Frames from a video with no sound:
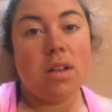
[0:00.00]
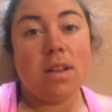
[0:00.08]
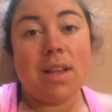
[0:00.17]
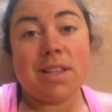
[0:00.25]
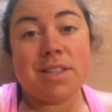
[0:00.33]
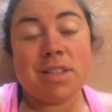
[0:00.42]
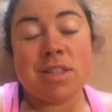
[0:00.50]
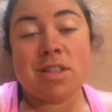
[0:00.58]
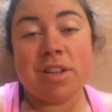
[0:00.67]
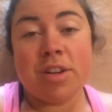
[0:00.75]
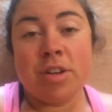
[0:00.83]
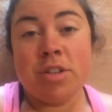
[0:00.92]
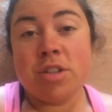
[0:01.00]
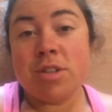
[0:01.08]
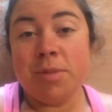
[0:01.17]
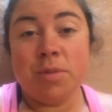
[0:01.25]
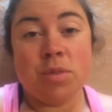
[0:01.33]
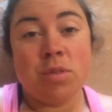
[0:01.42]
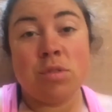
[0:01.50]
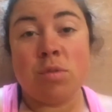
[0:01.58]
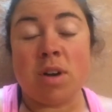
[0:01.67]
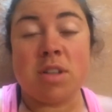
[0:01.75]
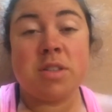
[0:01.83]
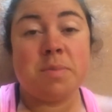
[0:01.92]
Lessons learned:
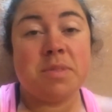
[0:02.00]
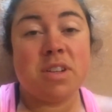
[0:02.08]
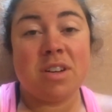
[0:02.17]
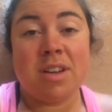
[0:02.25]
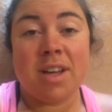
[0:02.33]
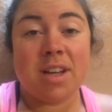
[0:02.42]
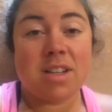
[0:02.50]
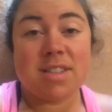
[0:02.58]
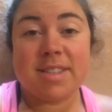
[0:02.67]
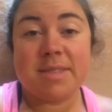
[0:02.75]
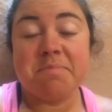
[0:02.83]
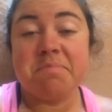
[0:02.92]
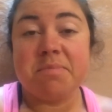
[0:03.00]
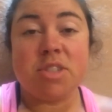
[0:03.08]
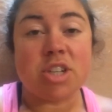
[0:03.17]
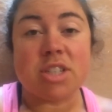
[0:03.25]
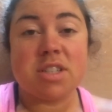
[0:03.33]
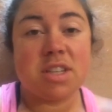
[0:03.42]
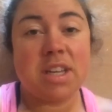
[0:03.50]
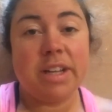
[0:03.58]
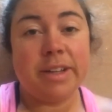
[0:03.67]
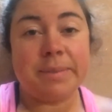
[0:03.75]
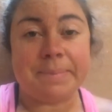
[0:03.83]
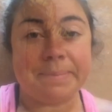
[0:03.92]
wasps are dicks. Just
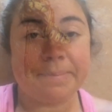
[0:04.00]
kill them.